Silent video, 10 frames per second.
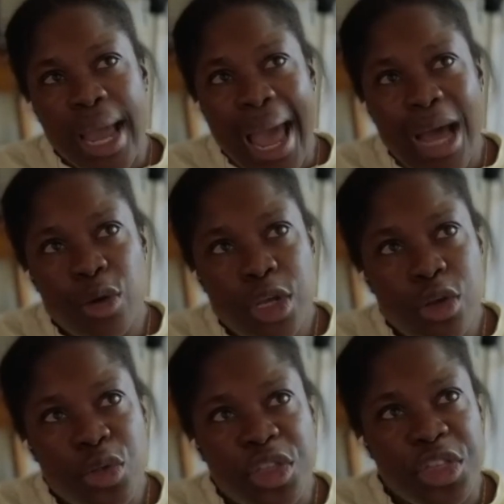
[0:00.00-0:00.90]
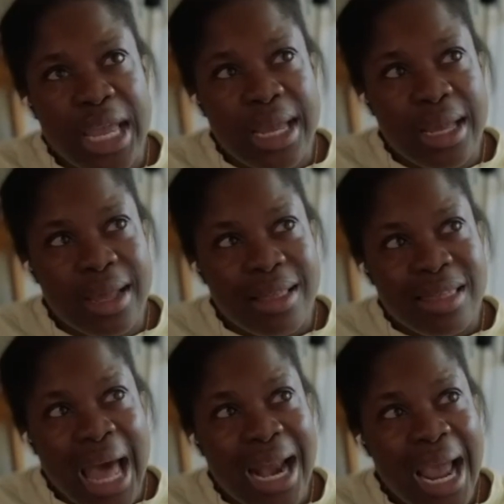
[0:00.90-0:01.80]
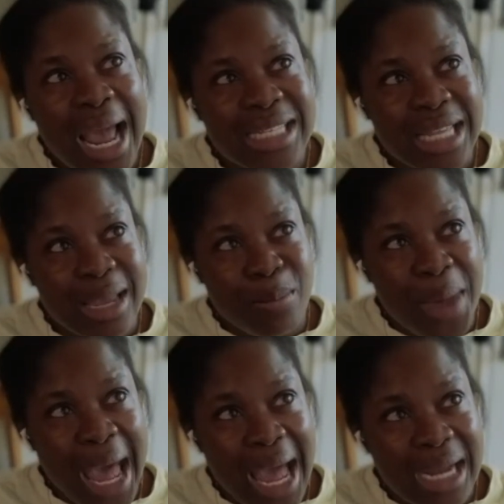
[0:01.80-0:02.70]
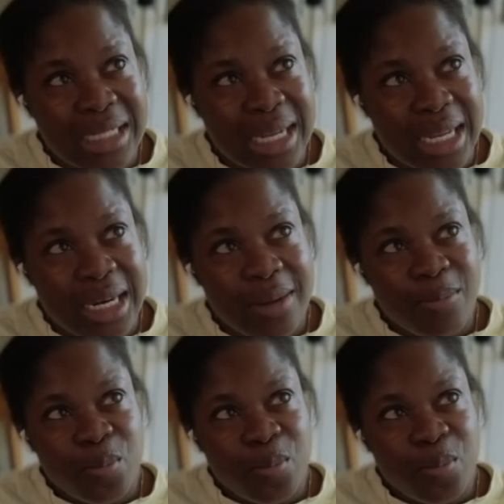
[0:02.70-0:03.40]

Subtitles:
How do you think that has impacted?